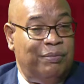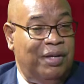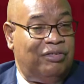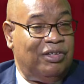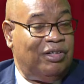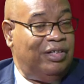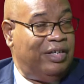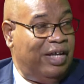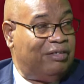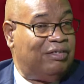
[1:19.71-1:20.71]
basically
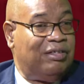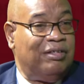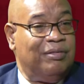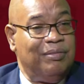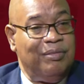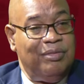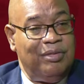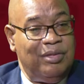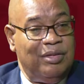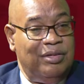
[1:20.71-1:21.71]
get
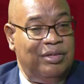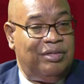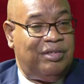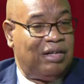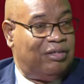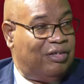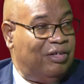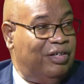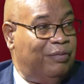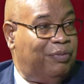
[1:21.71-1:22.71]
the technical
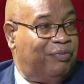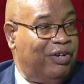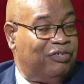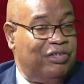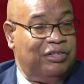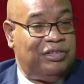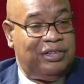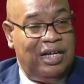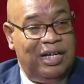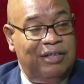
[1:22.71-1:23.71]
and the professional
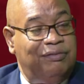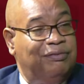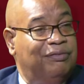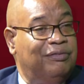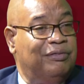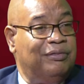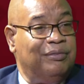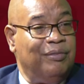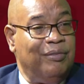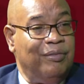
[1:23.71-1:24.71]
staff
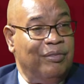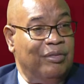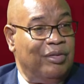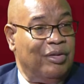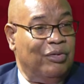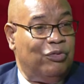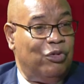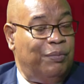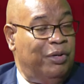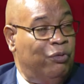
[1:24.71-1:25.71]
to
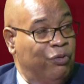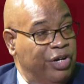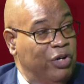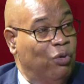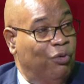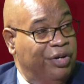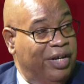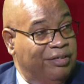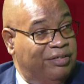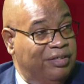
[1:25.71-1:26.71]
be
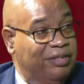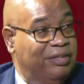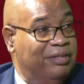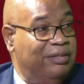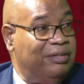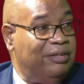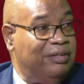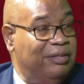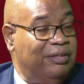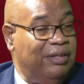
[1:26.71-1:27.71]
reoriented,
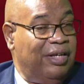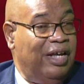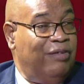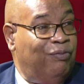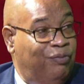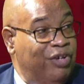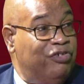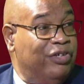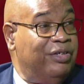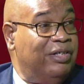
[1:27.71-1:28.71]

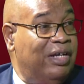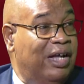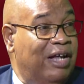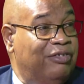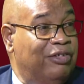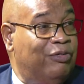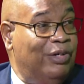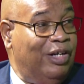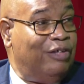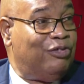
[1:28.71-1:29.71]
envisioned as it
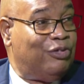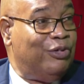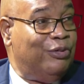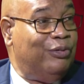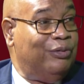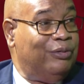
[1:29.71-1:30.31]
relates to